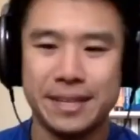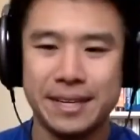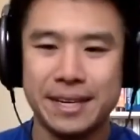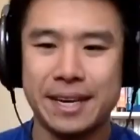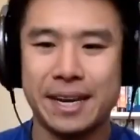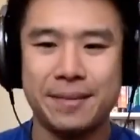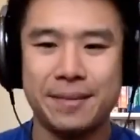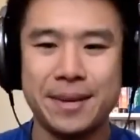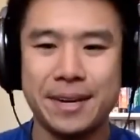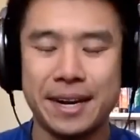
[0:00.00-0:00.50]

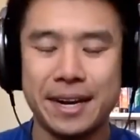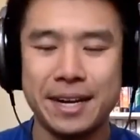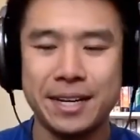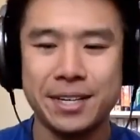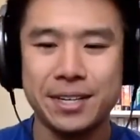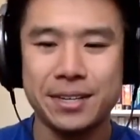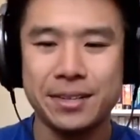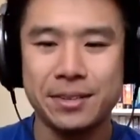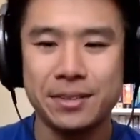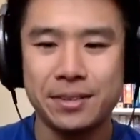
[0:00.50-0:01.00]
yeah. I mean, I
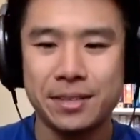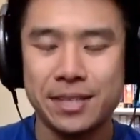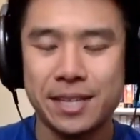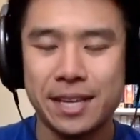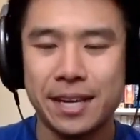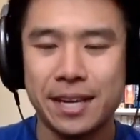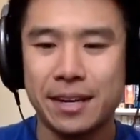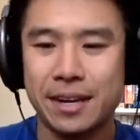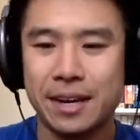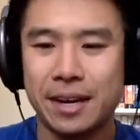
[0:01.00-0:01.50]
actually looked
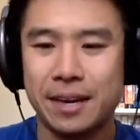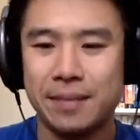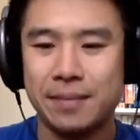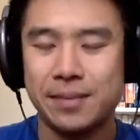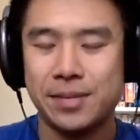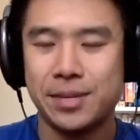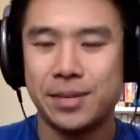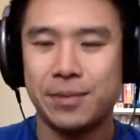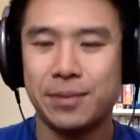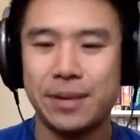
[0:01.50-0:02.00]
at,
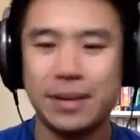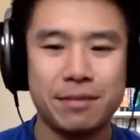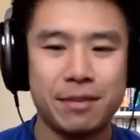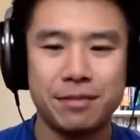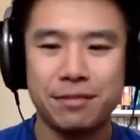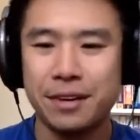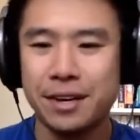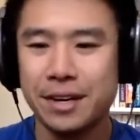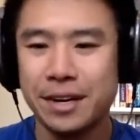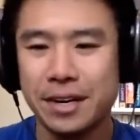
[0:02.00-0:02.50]
so we have a
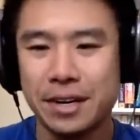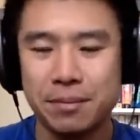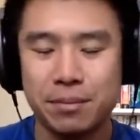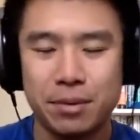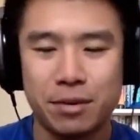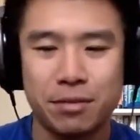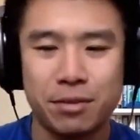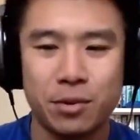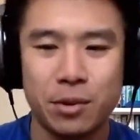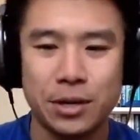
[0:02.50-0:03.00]
finite
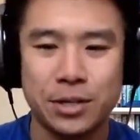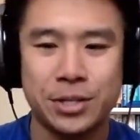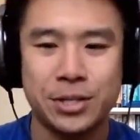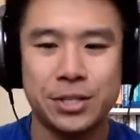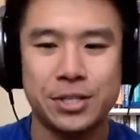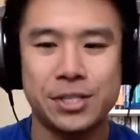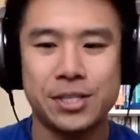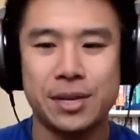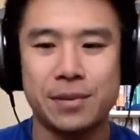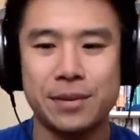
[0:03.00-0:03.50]
number of
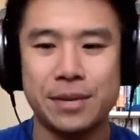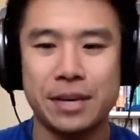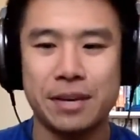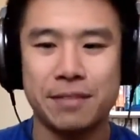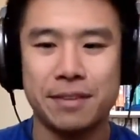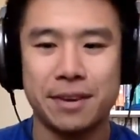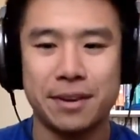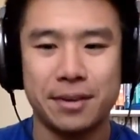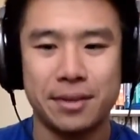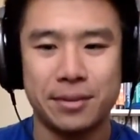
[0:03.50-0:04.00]
questions that we
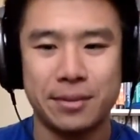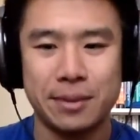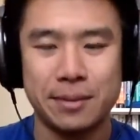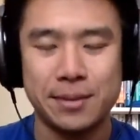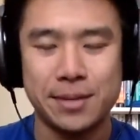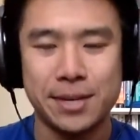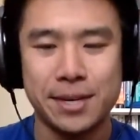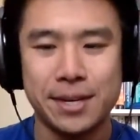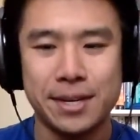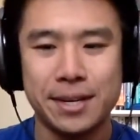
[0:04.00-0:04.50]
give out on the
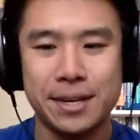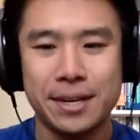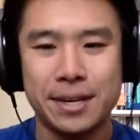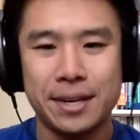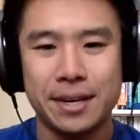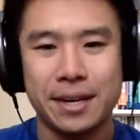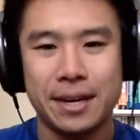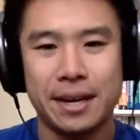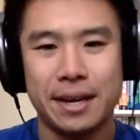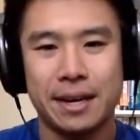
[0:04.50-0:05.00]
website.
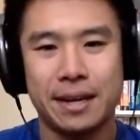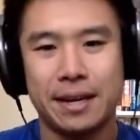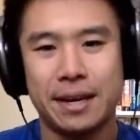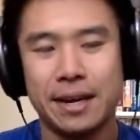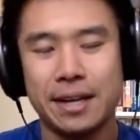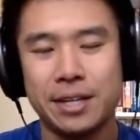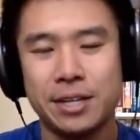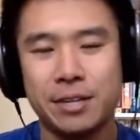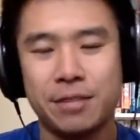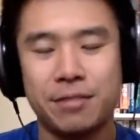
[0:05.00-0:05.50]
And I
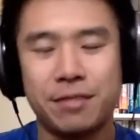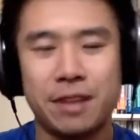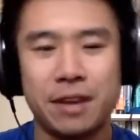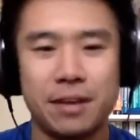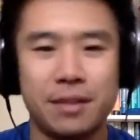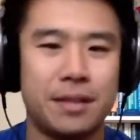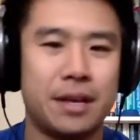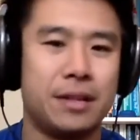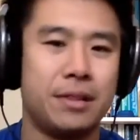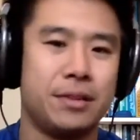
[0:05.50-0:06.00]
actually
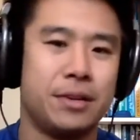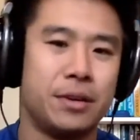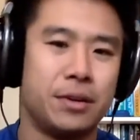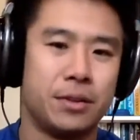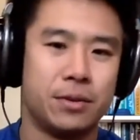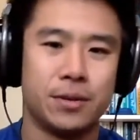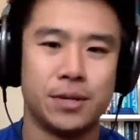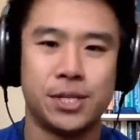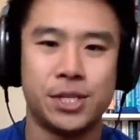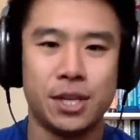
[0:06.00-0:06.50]
found that, you know,
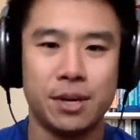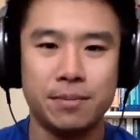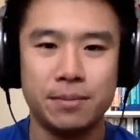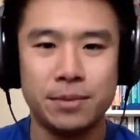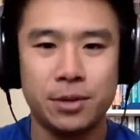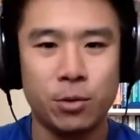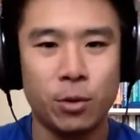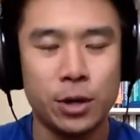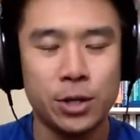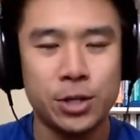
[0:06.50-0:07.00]
there were some
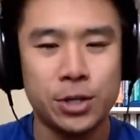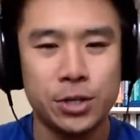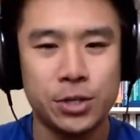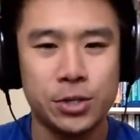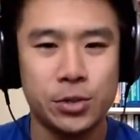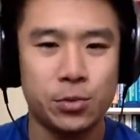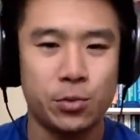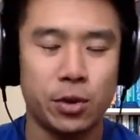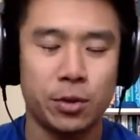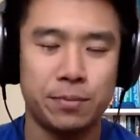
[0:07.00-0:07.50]

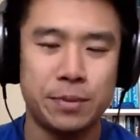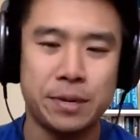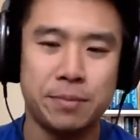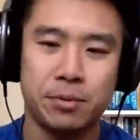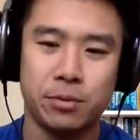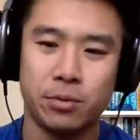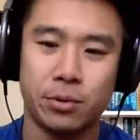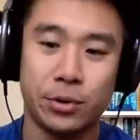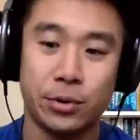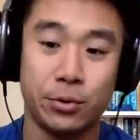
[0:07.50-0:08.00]
questions where
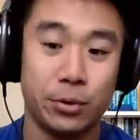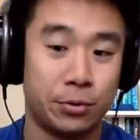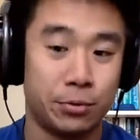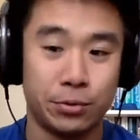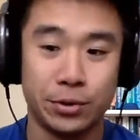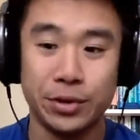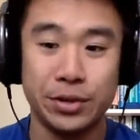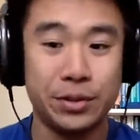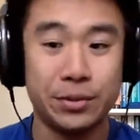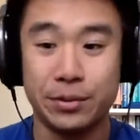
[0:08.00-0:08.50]
people were doing
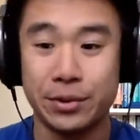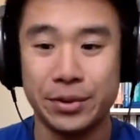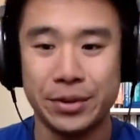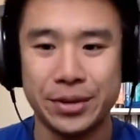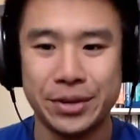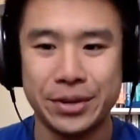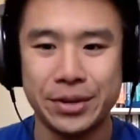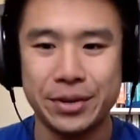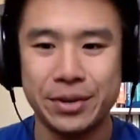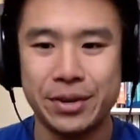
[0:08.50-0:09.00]
really,
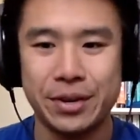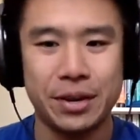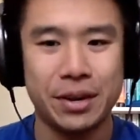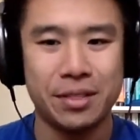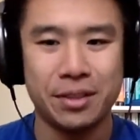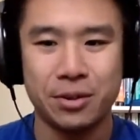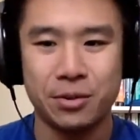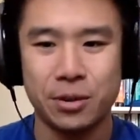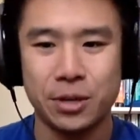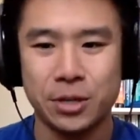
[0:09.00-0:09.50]
really good, and
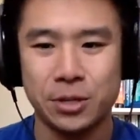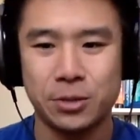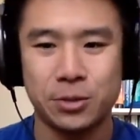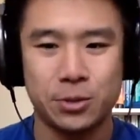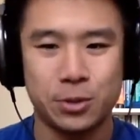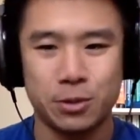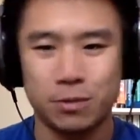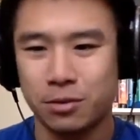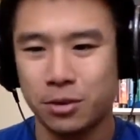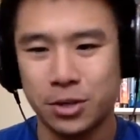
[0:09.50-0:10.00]
other questions
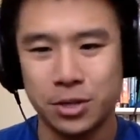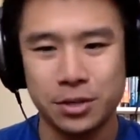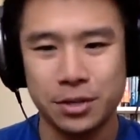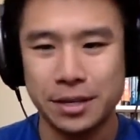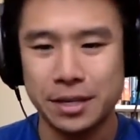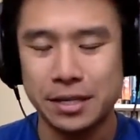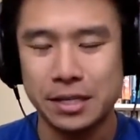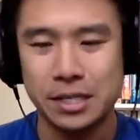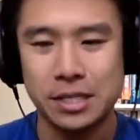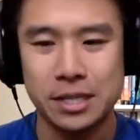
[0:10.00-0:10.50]
which were
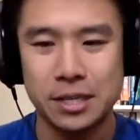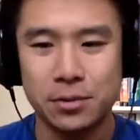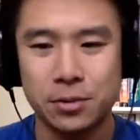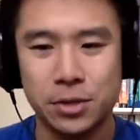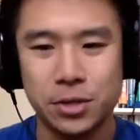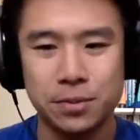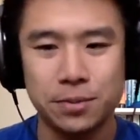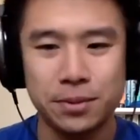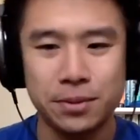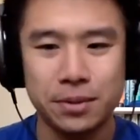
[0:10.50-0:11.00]
virtually
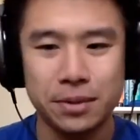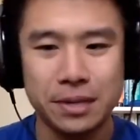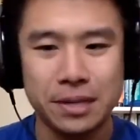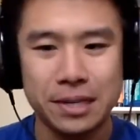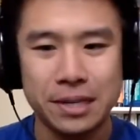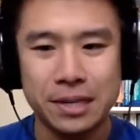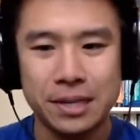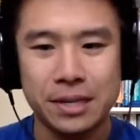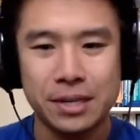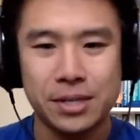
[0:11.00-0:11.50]
indistinguishable.
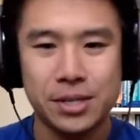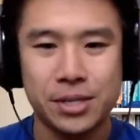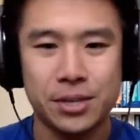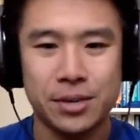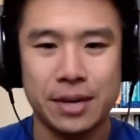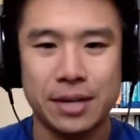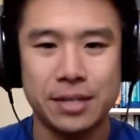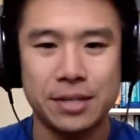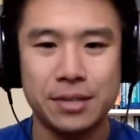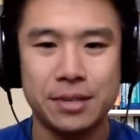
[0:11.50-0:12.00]
So
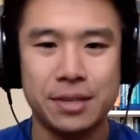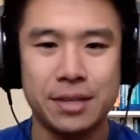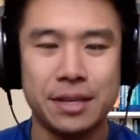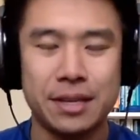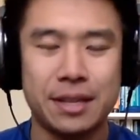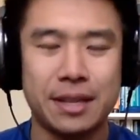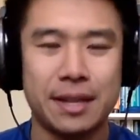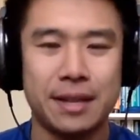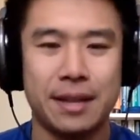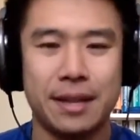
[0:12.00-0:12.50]
I do think
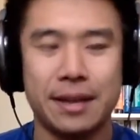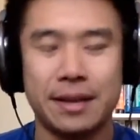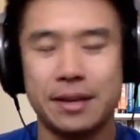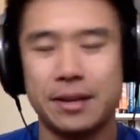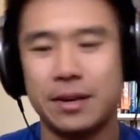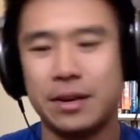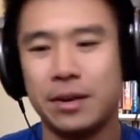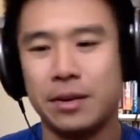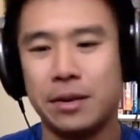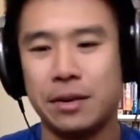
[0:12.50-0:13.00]
that, like, you
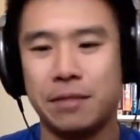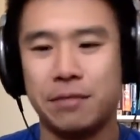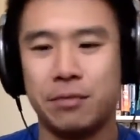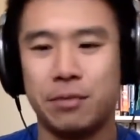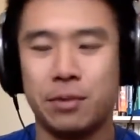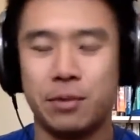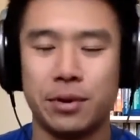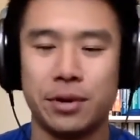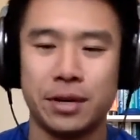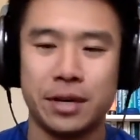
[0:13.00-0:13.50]
know, if
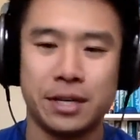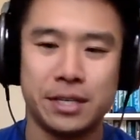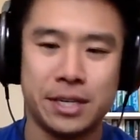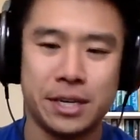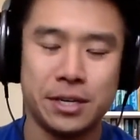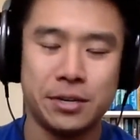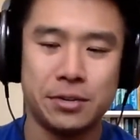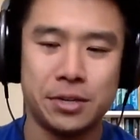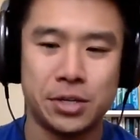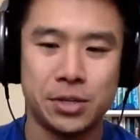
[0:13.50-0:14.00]
we were to
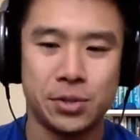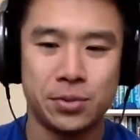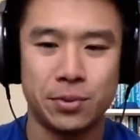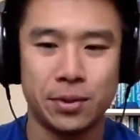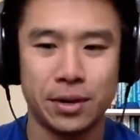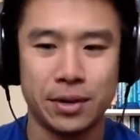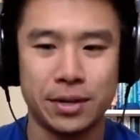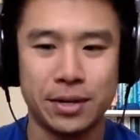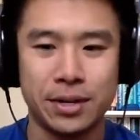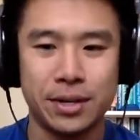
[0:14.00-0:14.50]
continue this
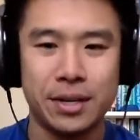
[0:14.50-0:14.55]
work,